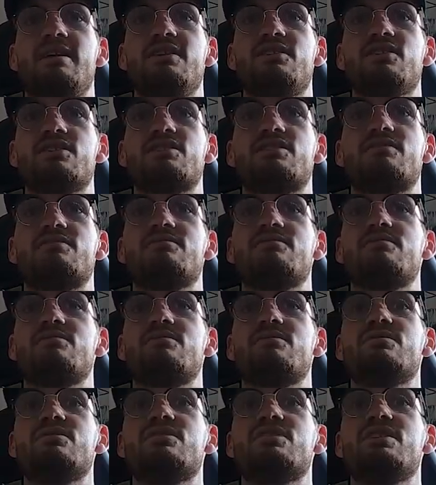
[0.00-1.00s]
He just
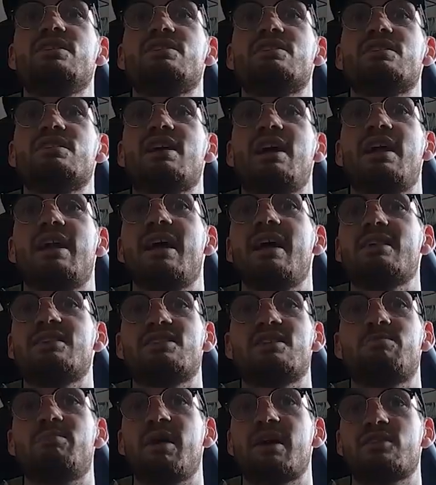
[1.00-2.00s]
sees it and
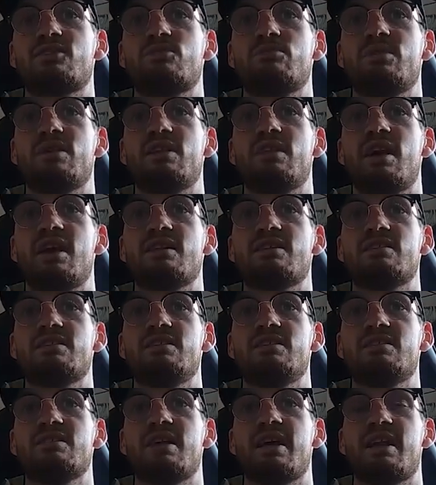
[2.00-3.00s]
heads it back to me nice
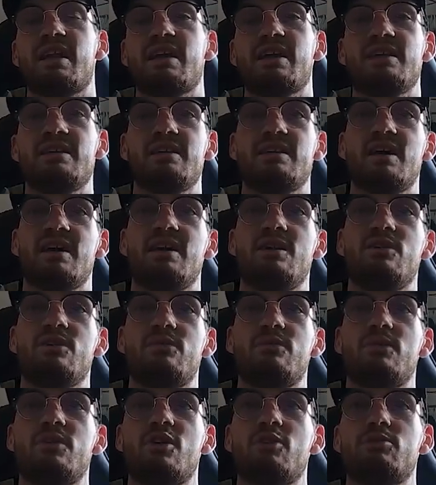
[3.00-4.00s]
and easy. And I
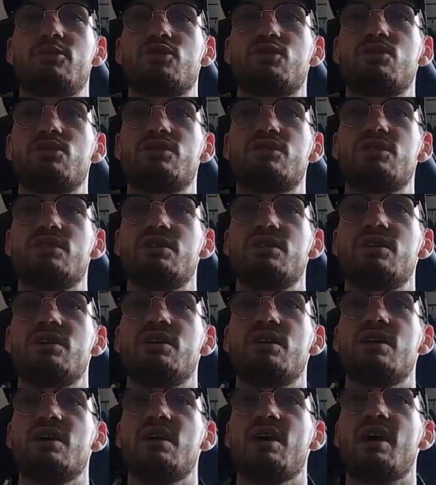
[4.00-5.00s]
look for the opportunity
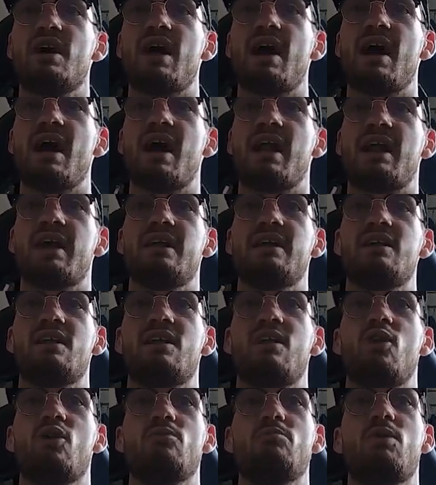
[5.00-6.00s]
and I hit a
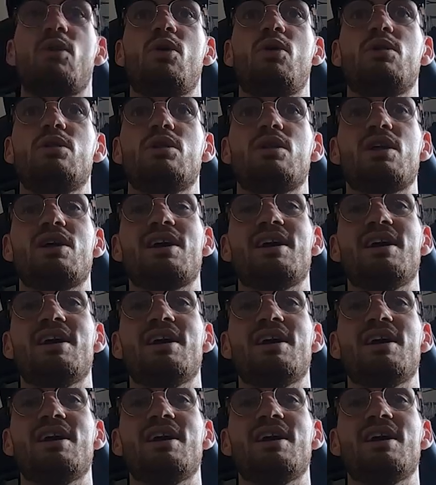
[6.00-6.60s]
long ball.